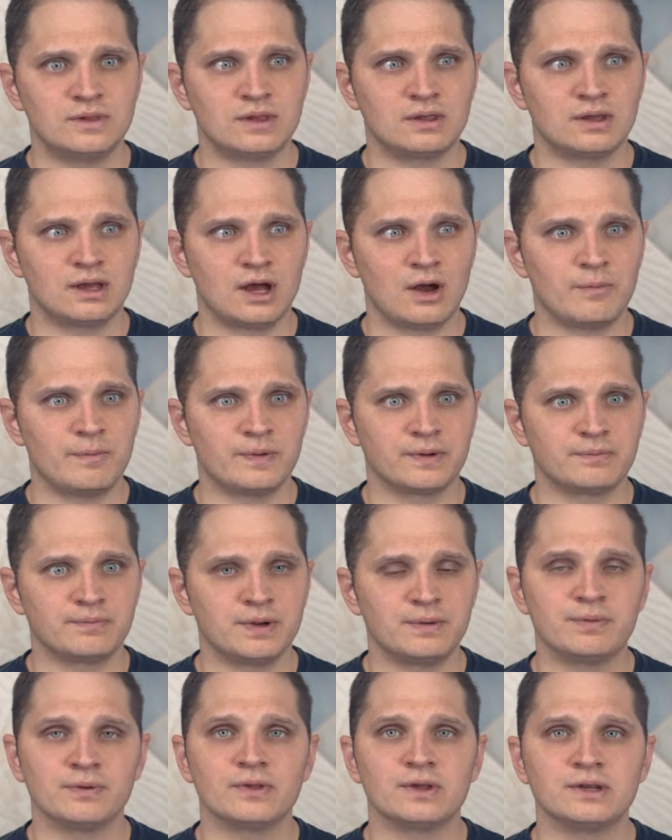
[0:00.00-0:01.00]
helping
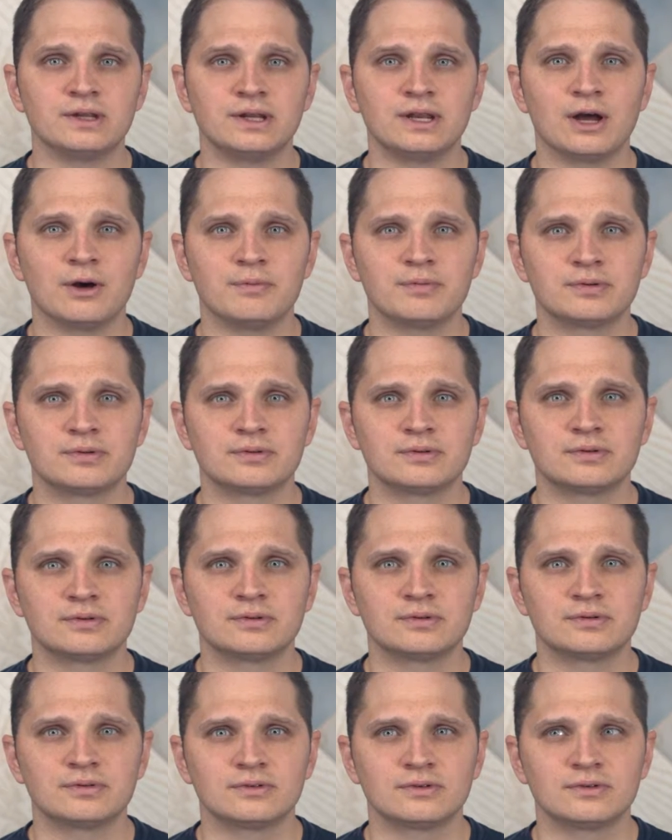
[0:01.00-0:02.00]
people that need help.
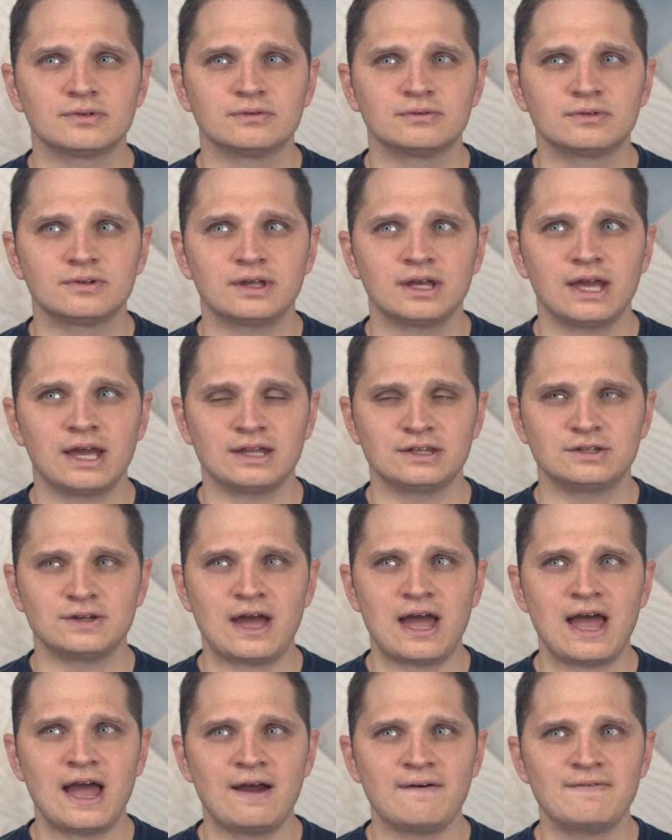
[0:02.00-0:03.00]
And to
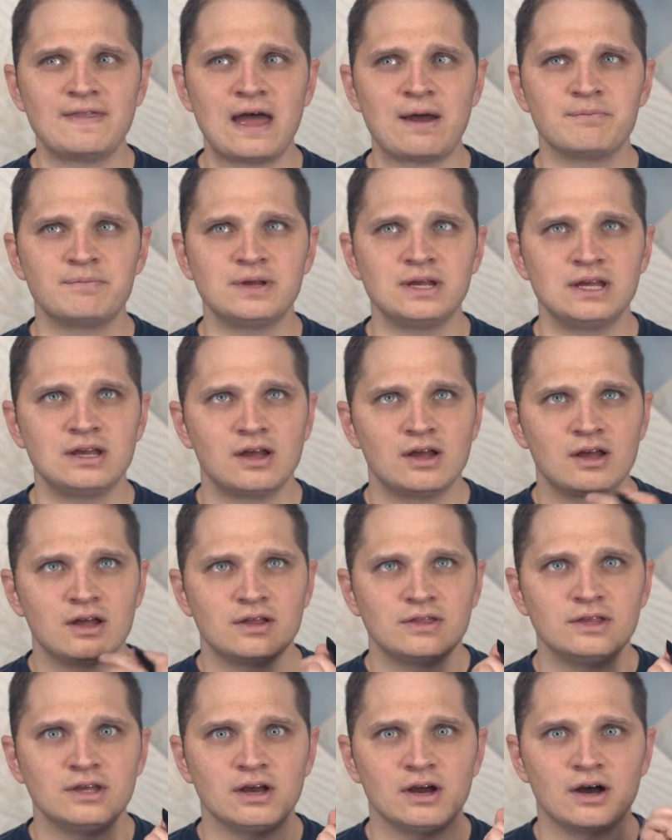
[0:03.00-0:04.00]
have that be
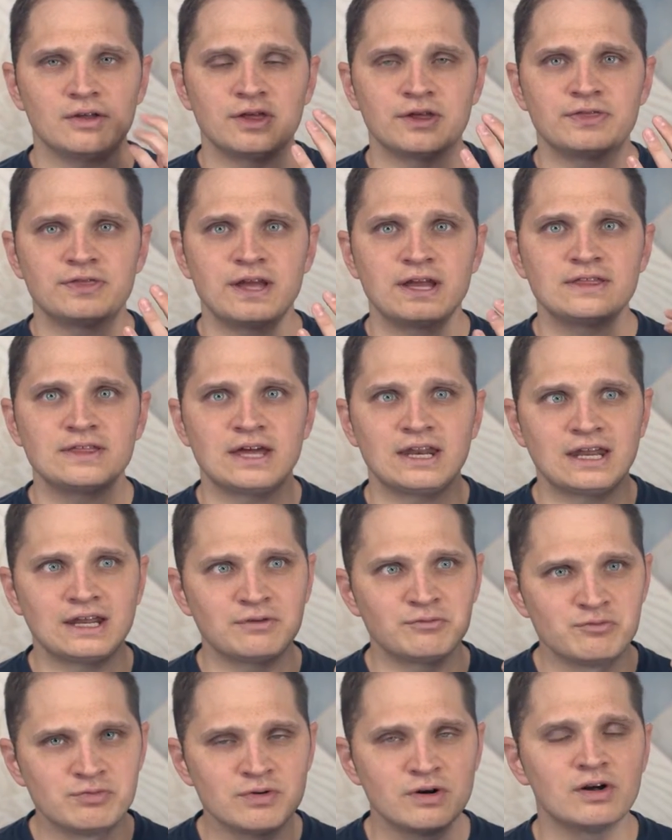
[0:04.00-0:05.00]
the thing that
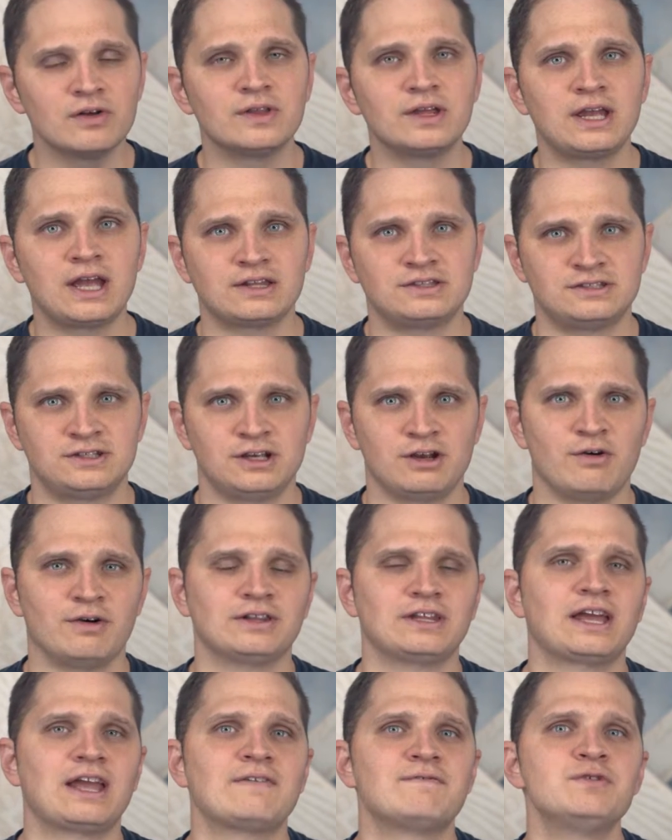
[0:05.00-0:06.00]
really gets you
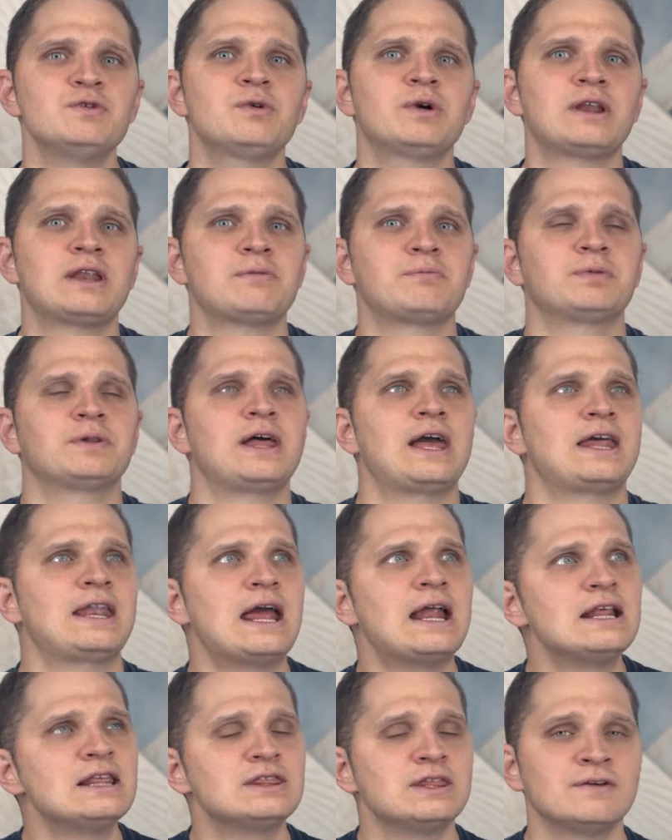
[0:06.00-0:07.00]
going. If you could plan
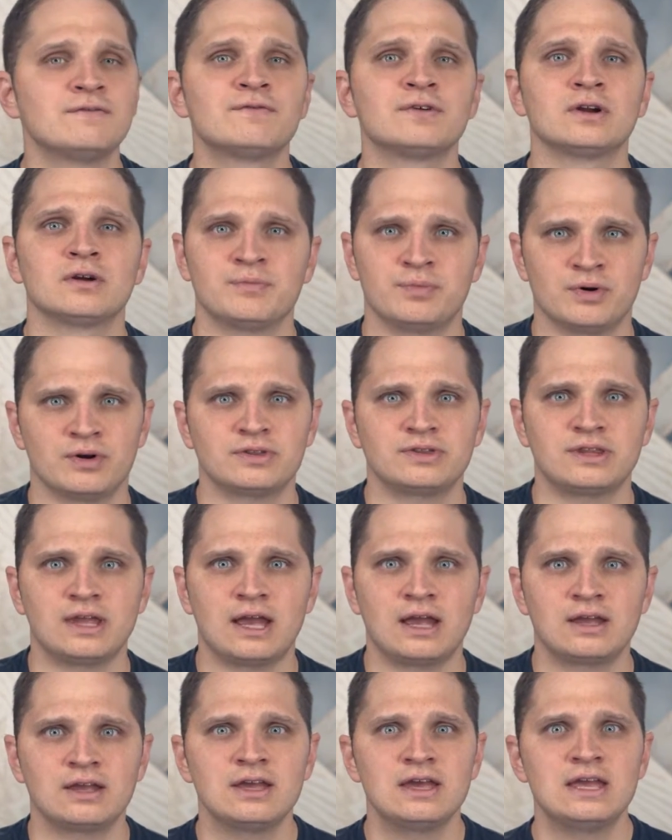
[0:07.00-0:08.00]
anything for your
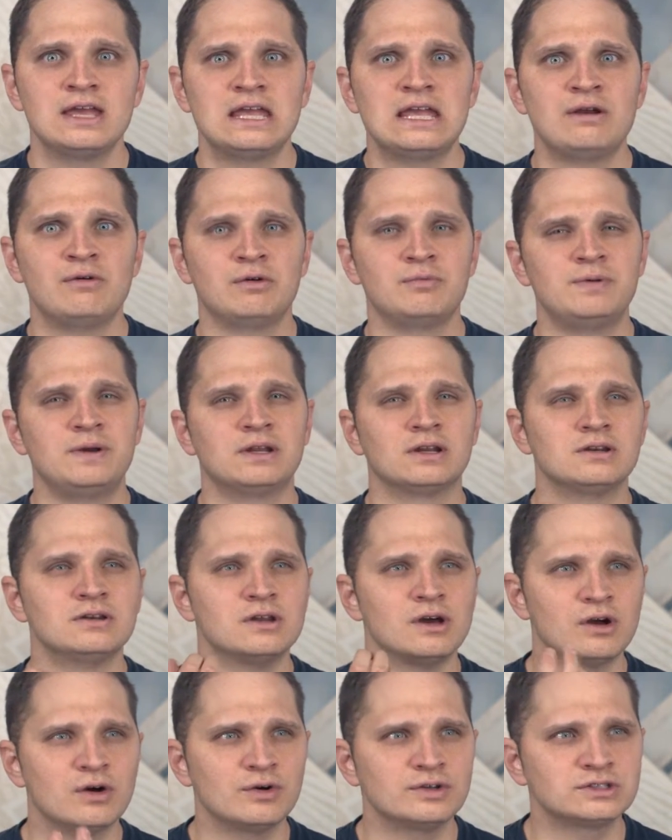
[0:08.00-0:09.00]
birthday, it would be to
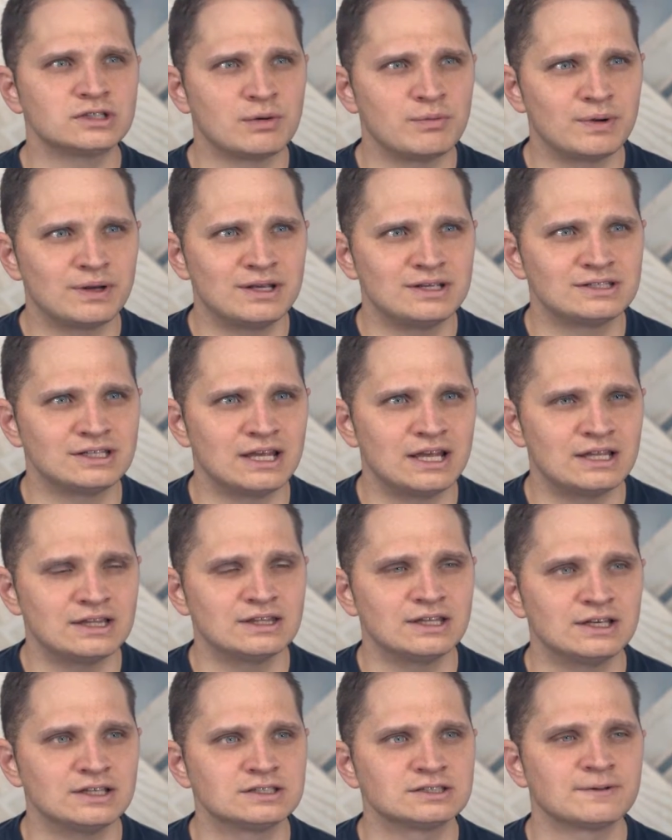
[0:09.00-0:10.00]
know somebody's in
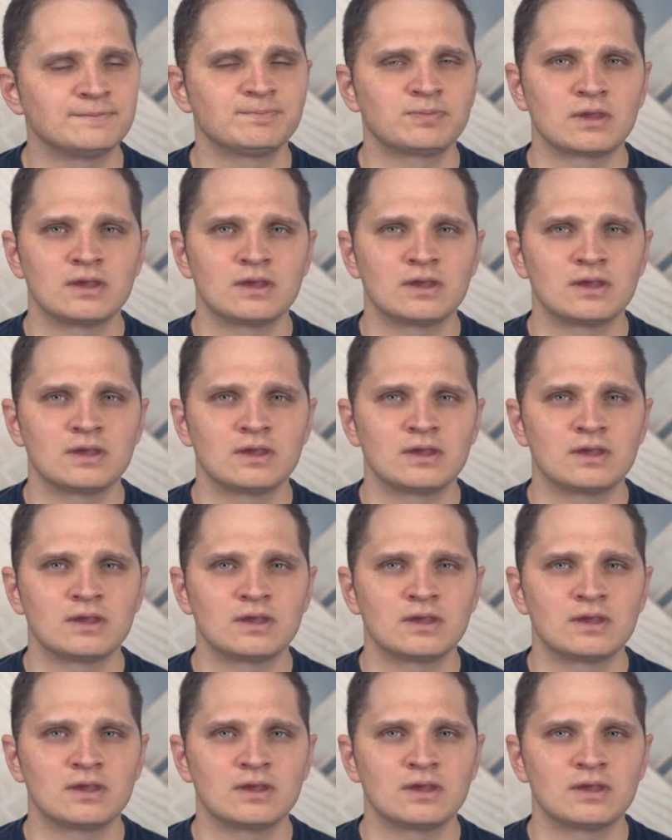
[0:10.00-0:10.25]
this,